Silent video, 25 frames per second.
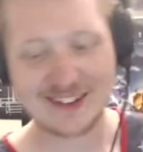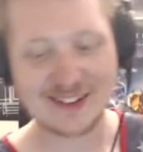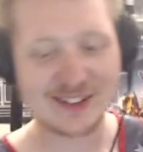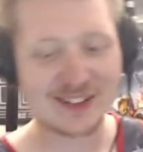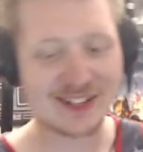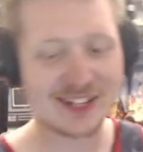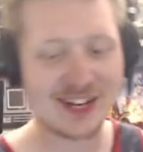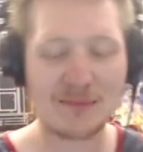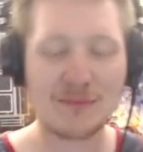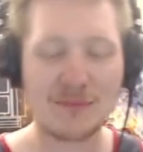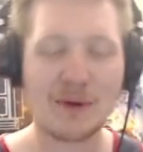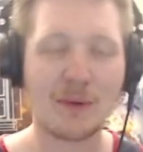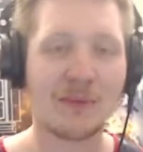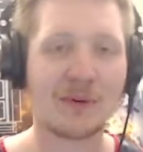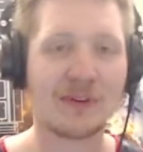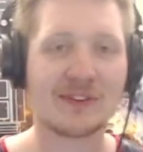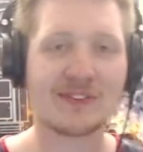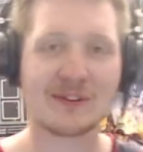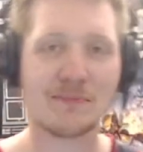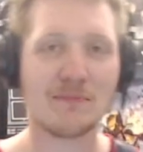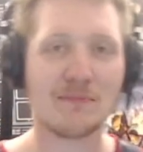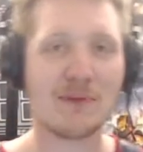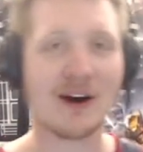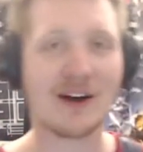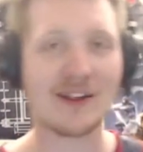come up with
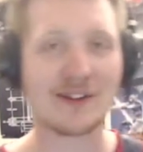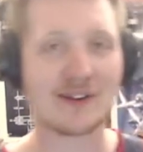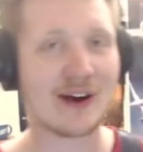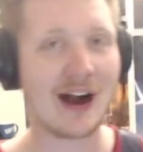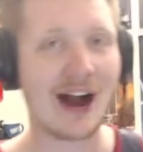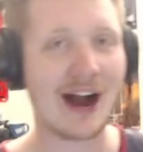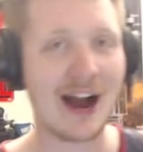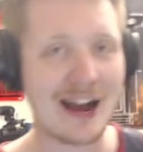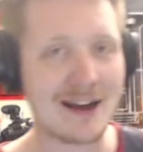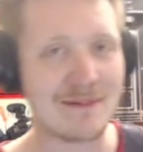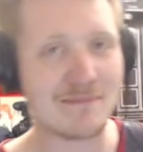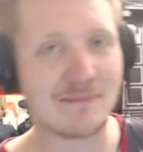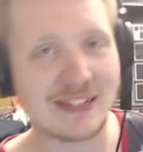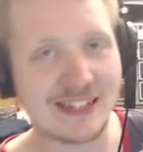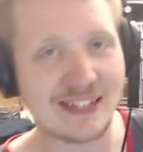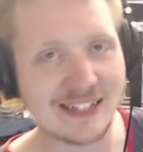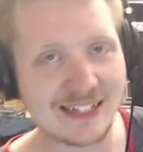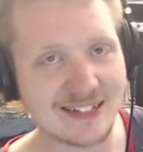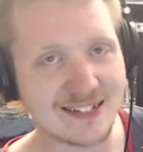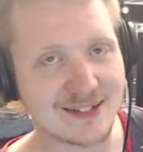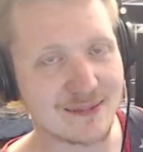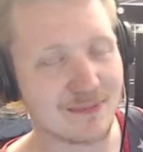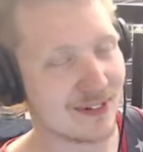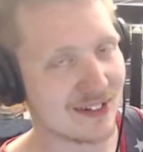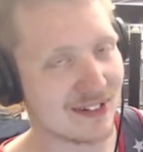some other
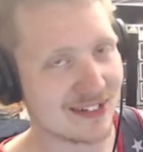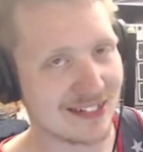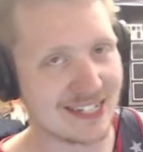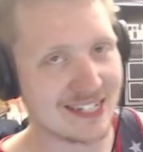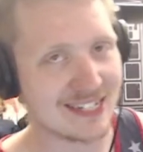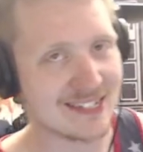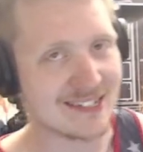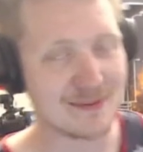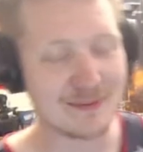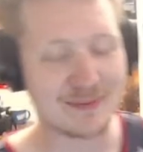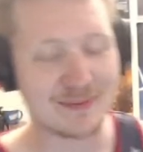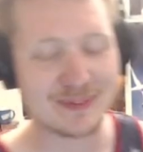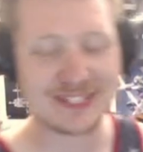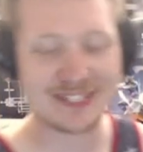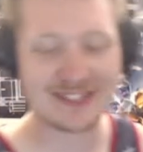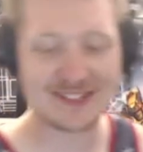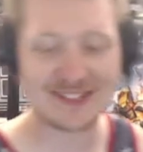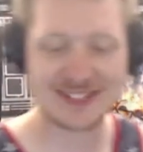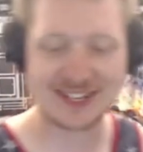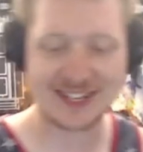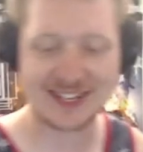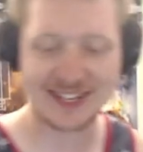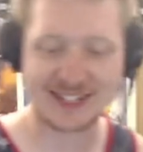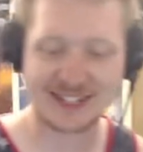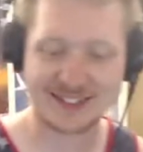ips please because
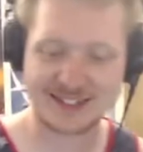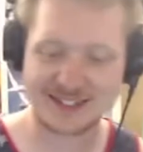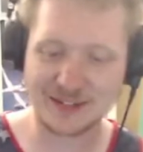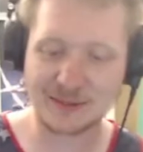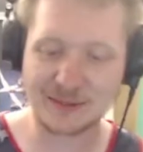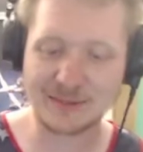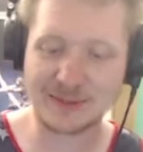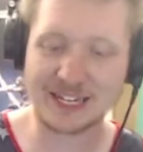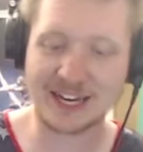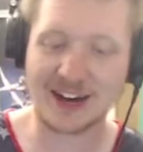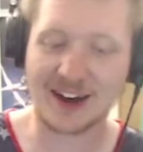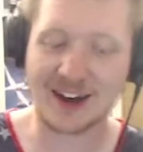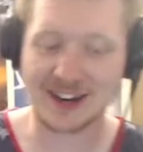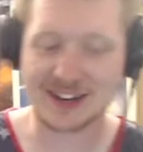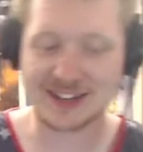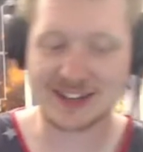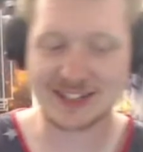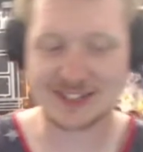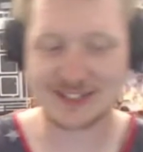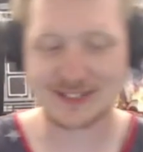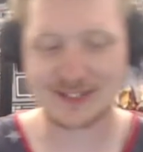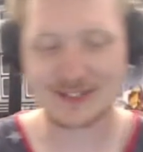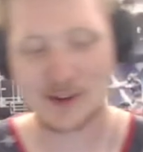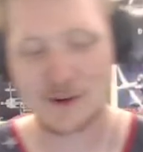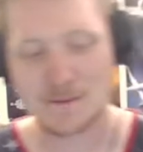like to be
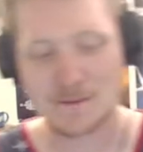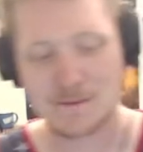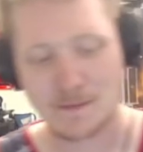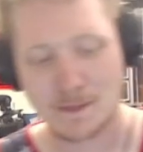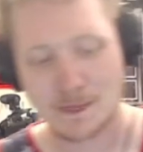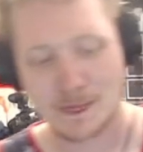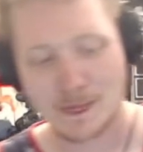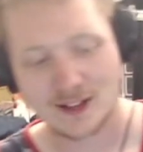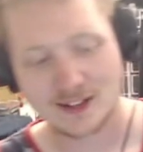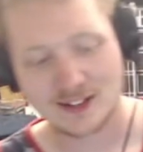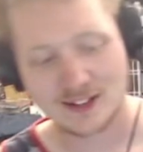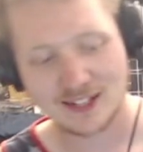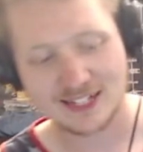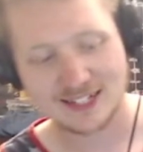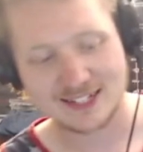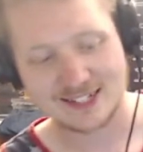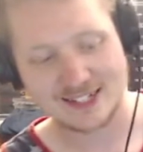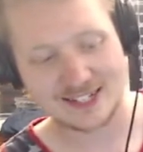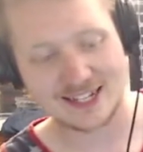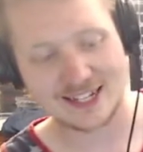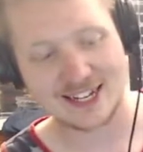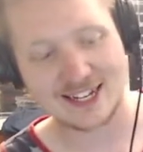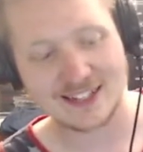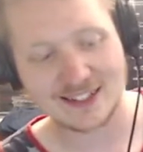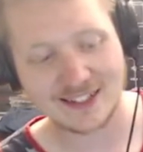honest like
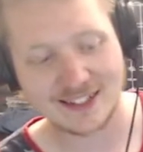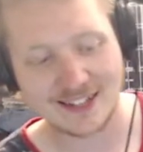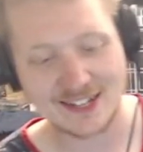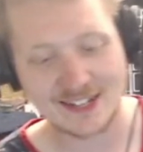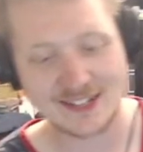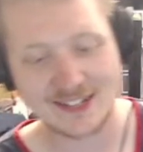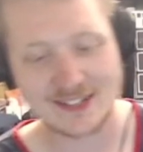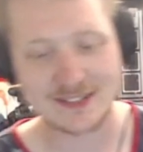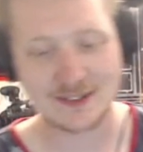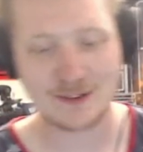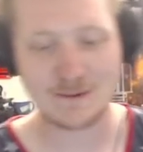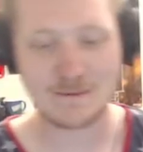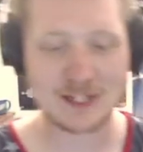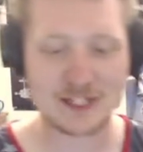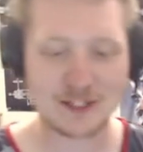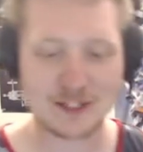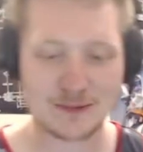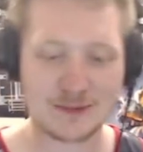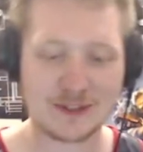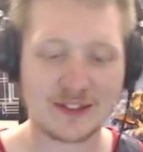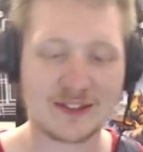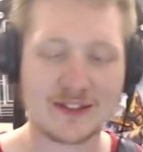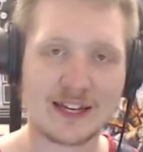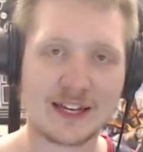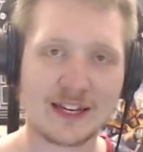seeing this makes
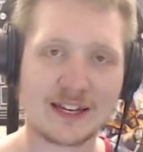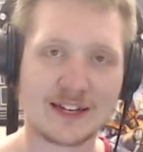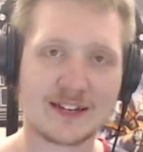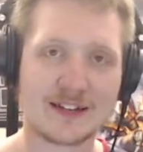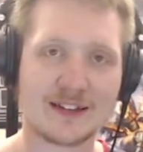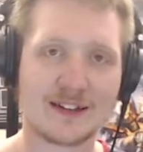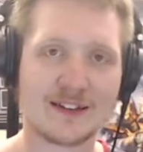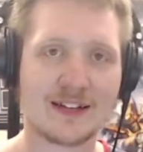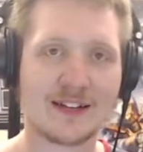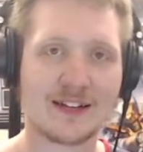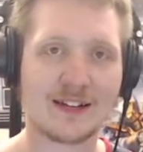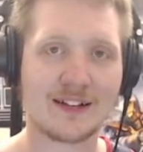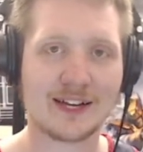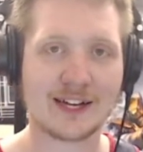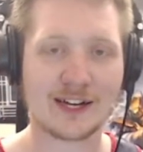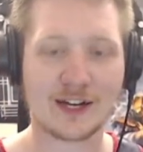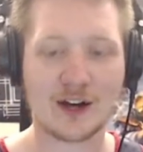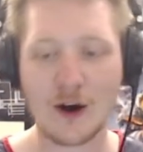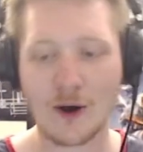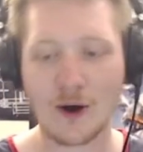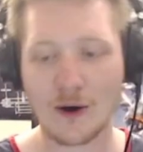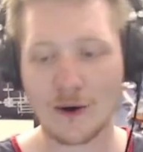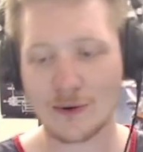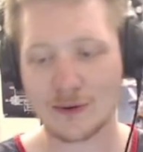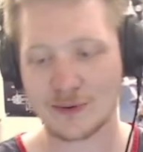me think that like
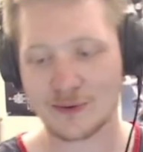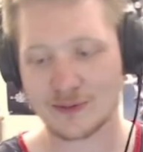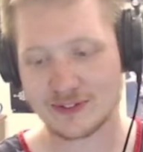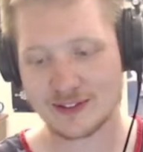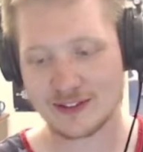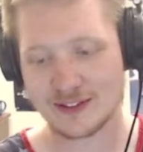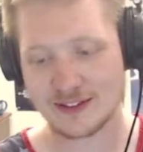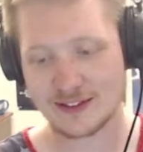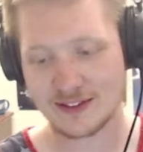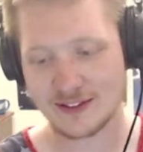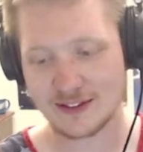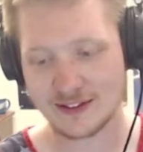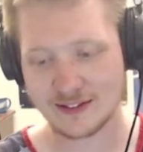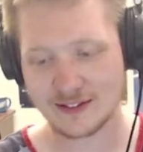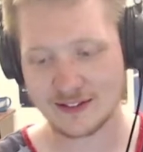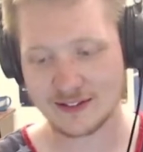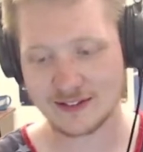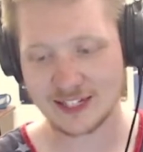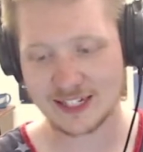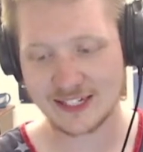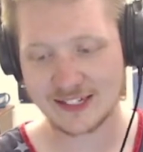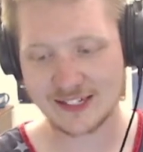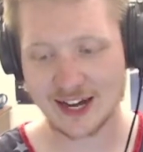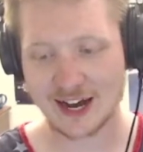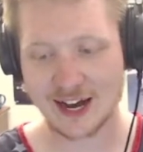oh
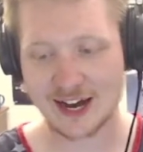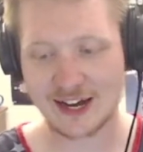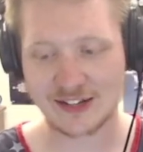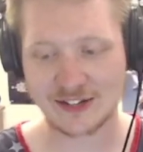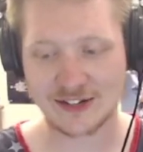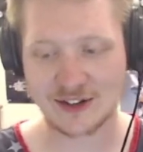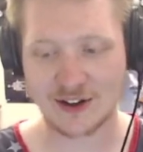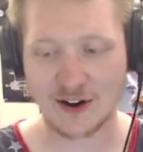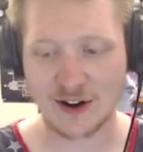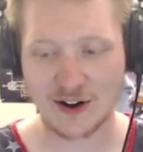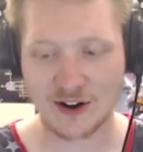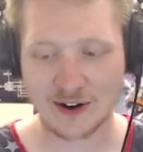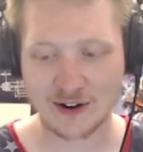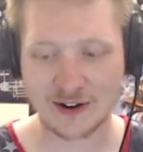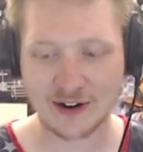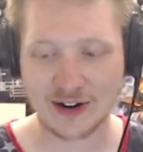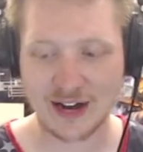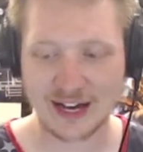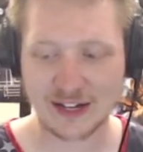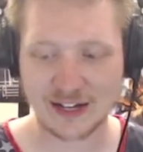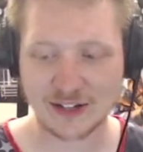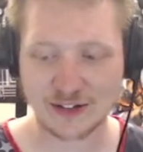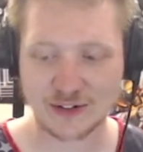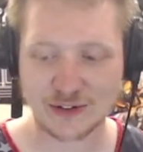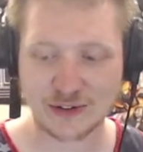these guys aren't
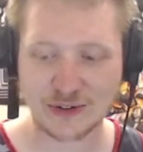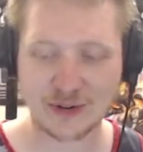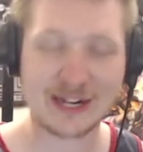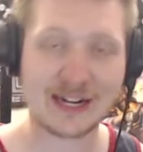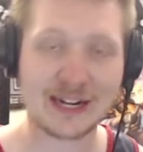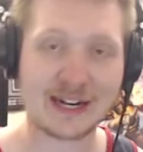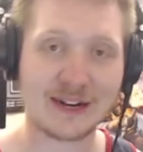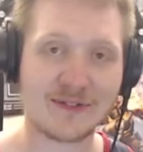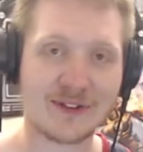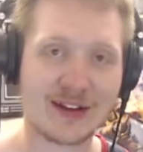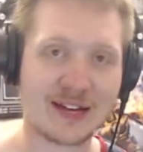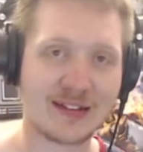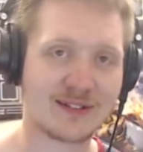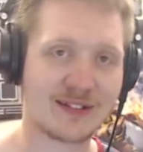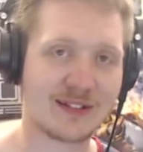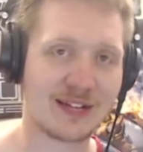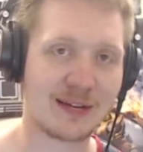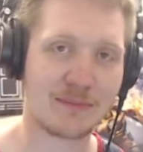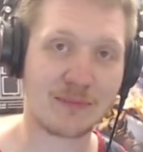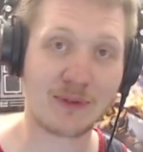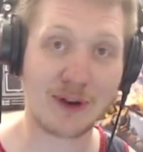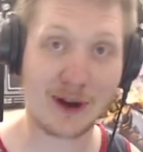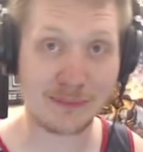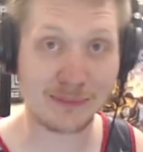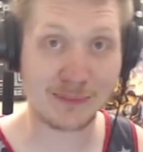as creative as they
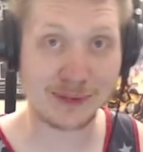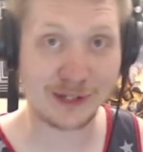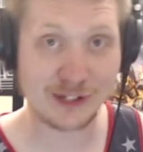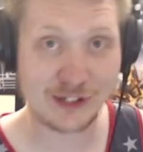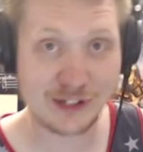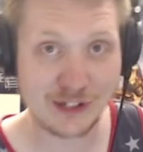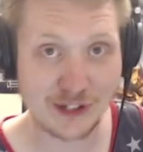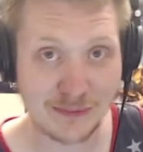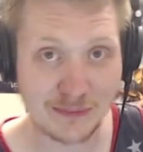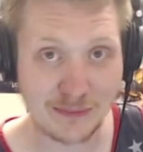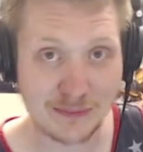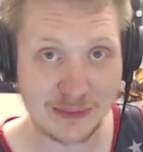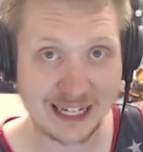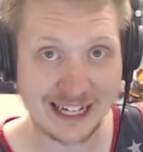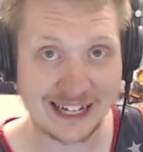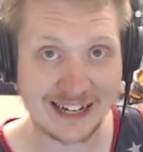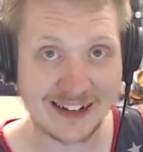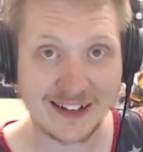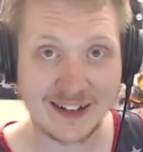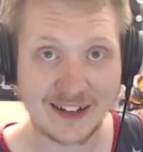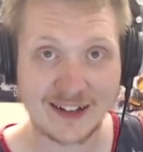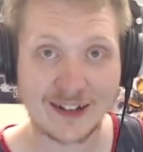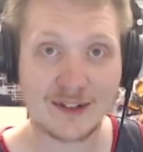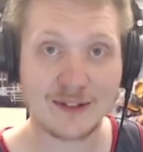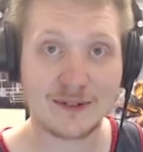probably should be
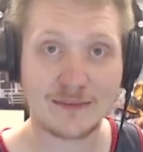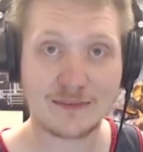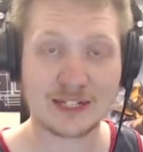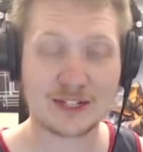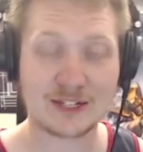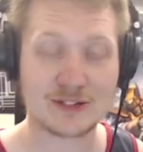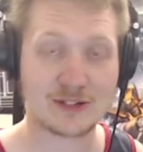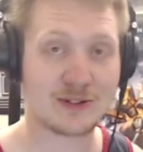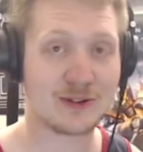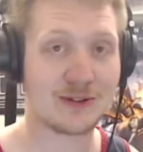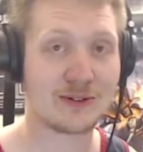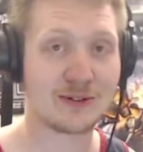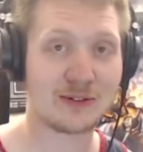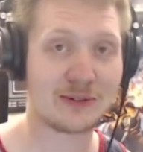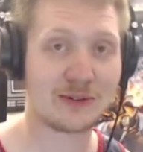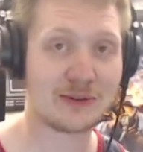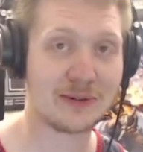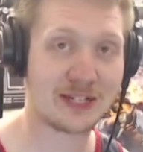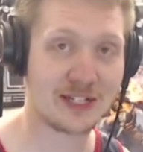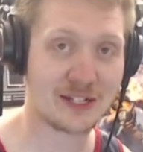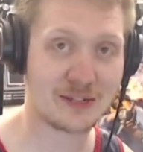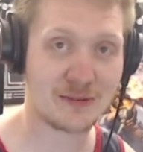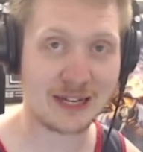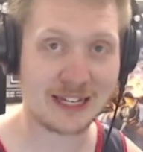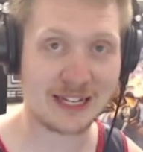because all they're
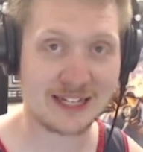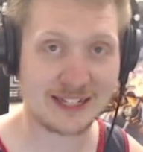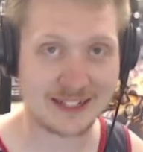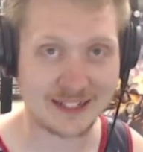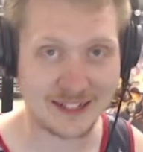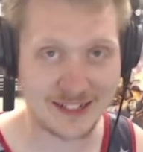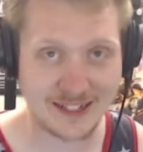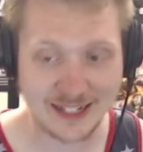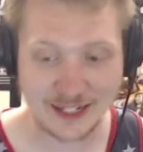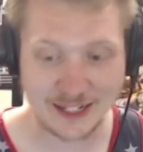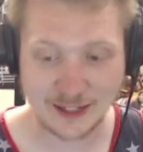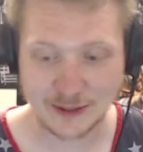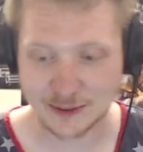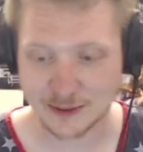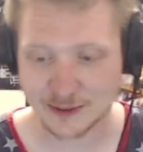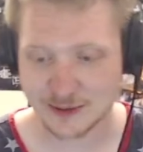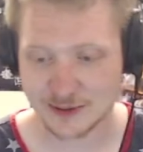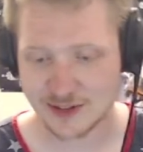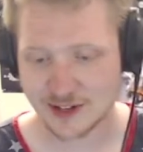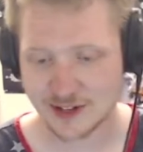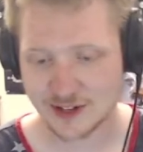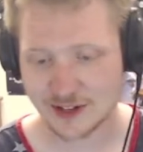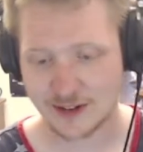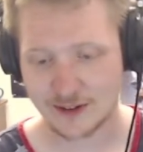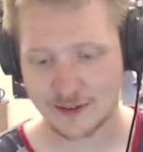doing is making
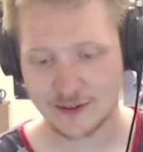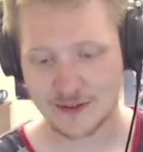sequels.